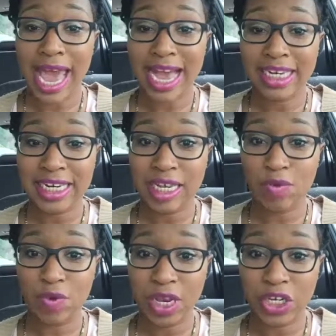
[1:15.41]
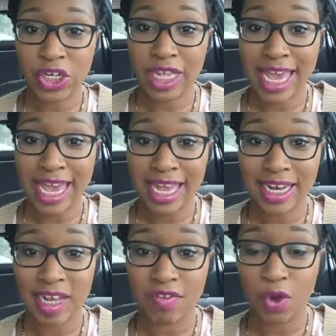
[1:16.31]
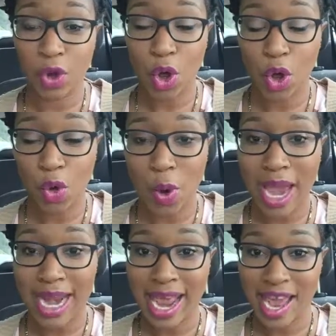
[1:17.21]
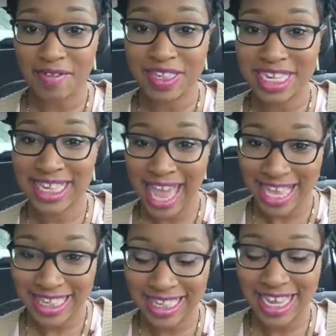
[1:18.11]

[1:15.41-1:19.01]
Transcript: actually reach the end of your goal and have success.